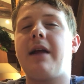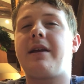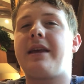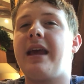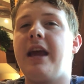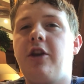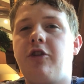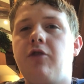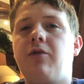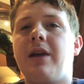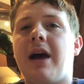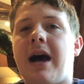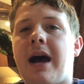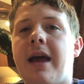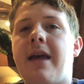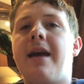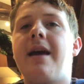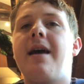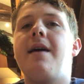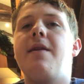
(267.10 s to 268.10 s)
kid you
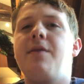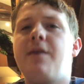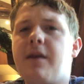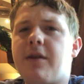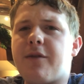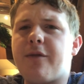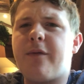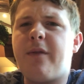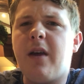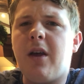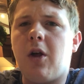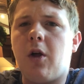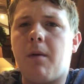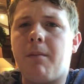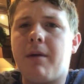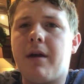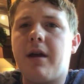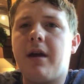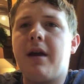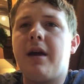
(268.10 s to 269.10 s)
not, this
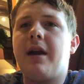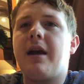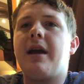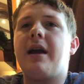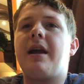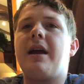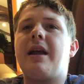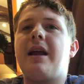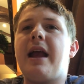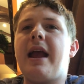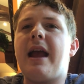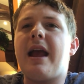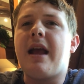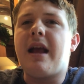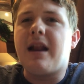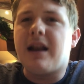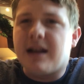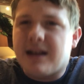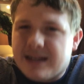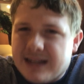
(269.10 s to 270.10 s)
film,
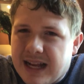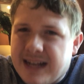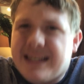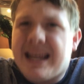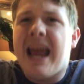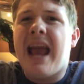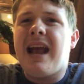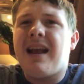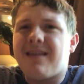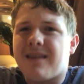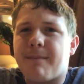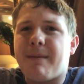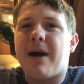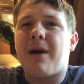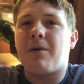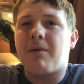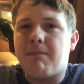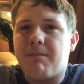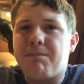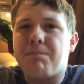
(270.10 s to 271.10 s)
it takes
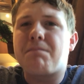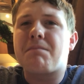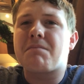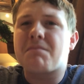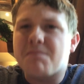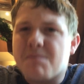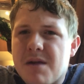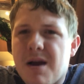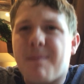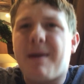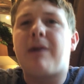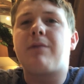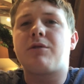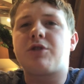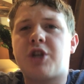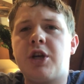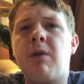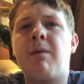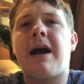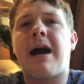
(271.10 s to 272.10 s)
about
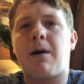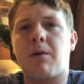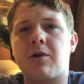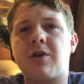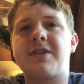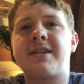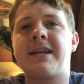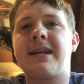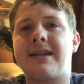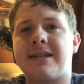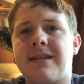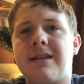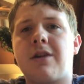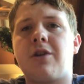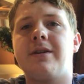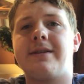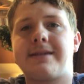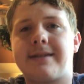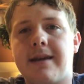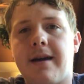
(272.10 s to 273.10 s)
2 hours to get to the
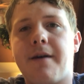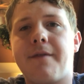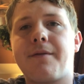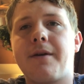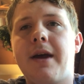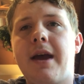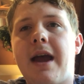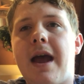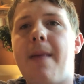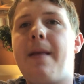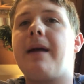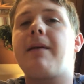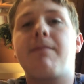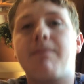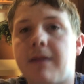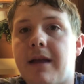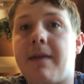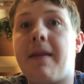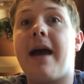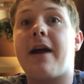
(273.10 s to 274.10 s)
good stuff. And
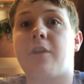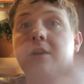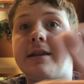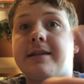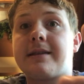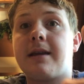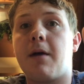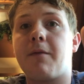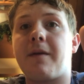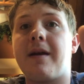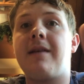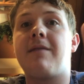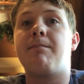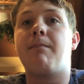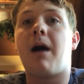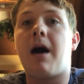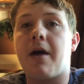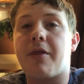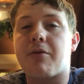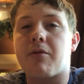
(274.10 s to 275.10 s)
that good stuff is
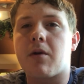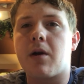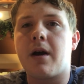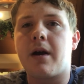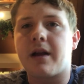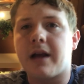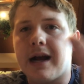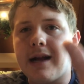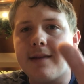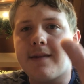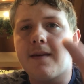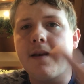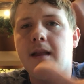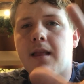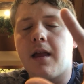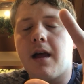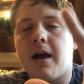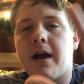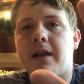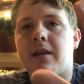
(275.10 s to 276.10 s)
Mothra and
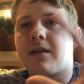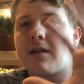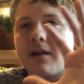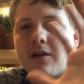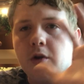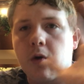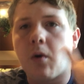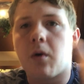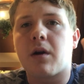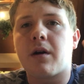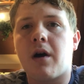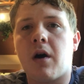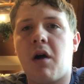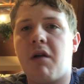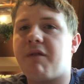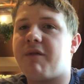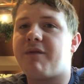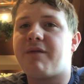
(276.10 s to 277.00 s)
Godzilla and Ghidorah all